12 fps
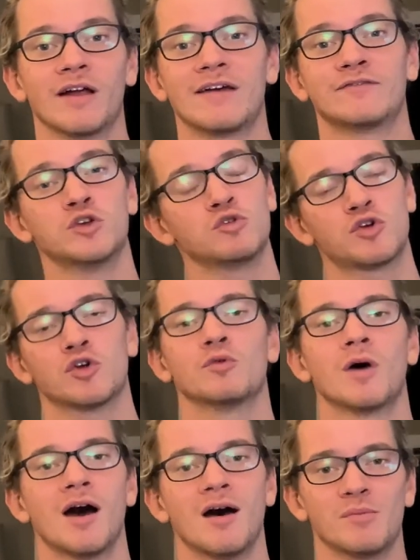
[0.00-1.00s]
if you grew
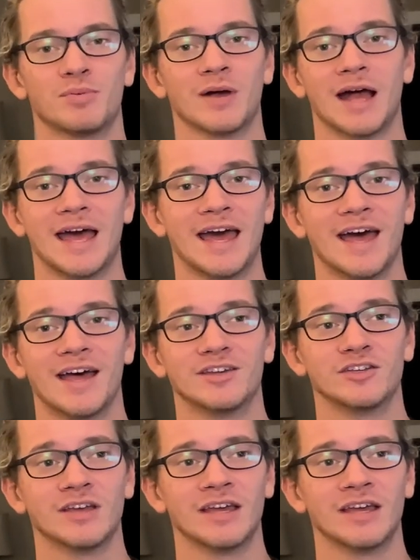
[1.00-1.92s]
up, and